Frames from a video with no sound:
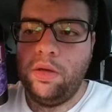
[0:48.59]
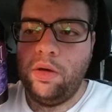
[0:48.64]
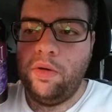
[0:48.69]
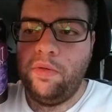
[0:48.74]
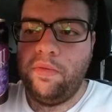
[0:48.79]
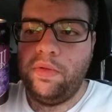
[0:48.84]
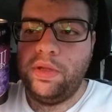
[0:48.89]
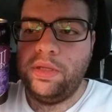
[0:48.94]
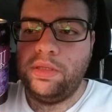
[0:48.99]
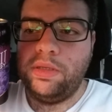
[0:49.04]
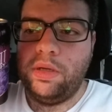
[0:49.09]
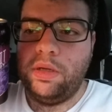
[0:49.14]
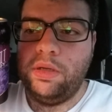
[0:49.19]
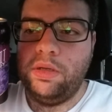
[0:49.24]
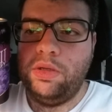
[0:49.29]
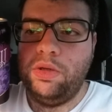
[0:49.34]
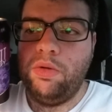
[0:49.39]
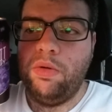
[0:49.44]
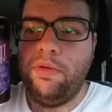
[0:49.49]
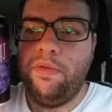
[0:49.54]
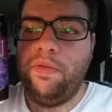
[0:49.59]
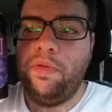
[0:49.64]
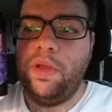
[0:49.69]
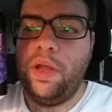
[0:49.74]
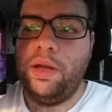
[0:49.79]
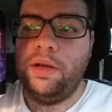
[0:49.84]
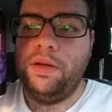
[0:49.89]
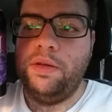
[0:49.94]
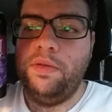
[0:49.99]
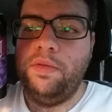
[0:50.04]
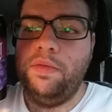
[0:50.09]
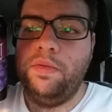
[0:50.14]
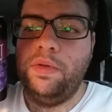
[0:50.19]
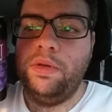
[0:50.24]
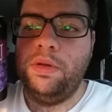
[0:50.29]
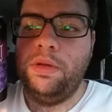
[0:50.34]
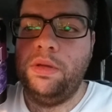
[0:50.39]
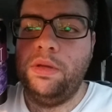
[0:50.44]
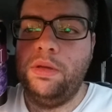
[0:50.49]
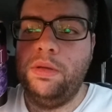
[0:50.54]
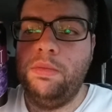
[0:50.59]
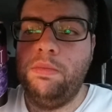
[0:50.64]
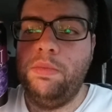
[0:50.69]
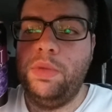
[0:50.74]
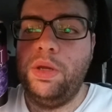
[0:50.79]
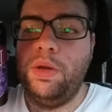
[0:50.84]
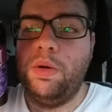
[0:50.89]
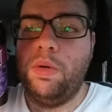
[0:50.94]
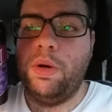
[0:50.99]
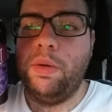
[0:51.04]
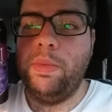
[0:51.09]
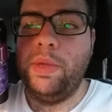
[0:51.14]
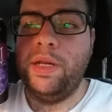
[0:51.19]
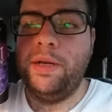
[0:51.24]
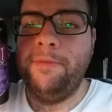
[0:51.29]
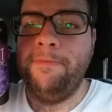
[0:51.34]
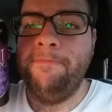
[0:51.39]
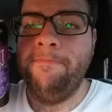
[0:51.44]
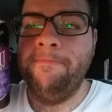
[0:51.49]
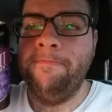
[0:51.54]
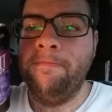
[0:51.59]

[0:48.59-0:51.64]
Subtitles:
Hopefully it's not too reflective, but you know what I mean?